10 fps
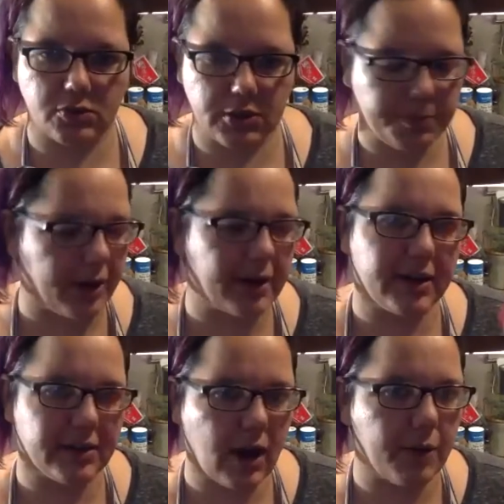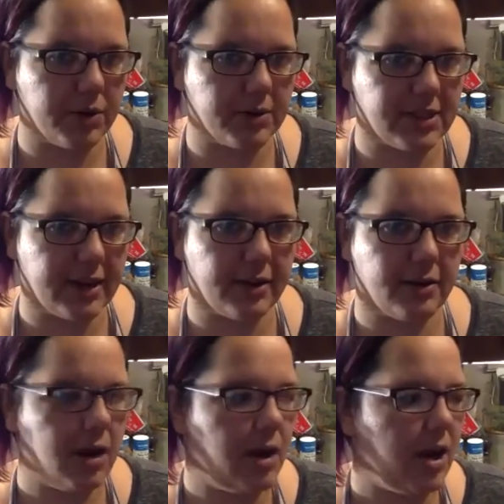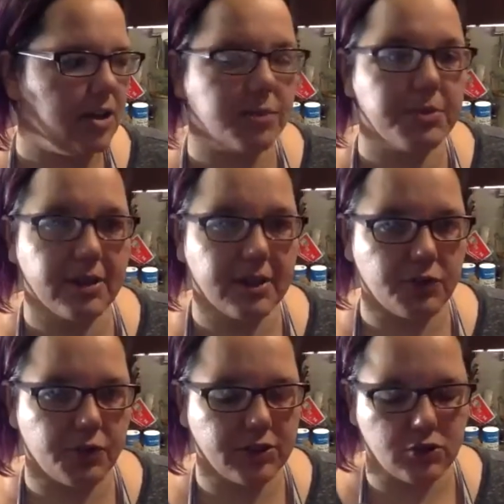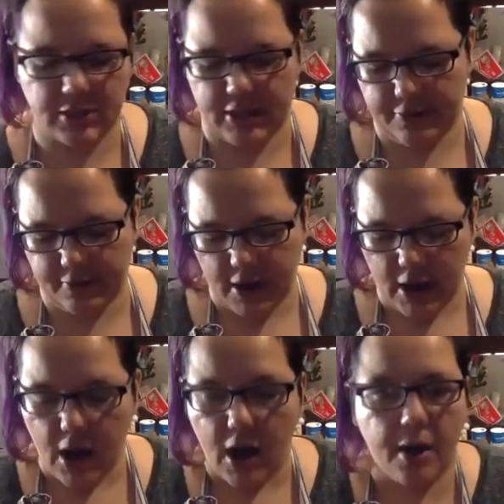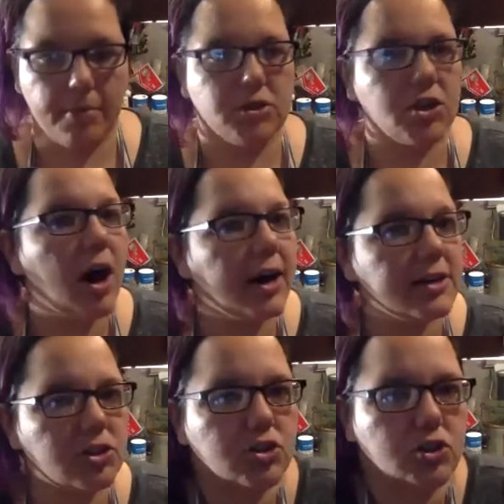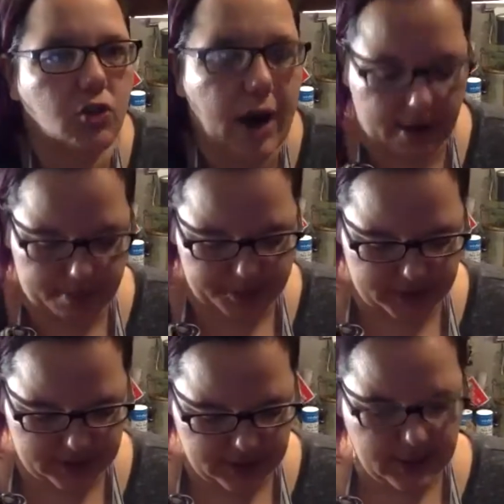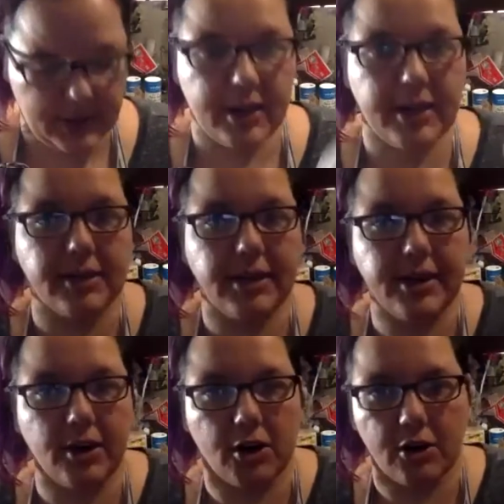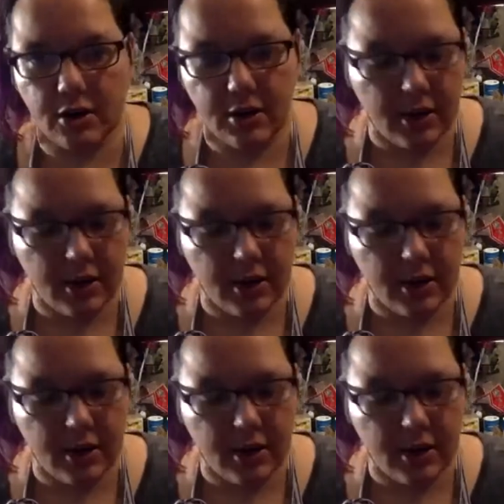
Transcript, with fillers: Ziploc. It, I would say something that's freezer safe. Um, toss your scraps in here.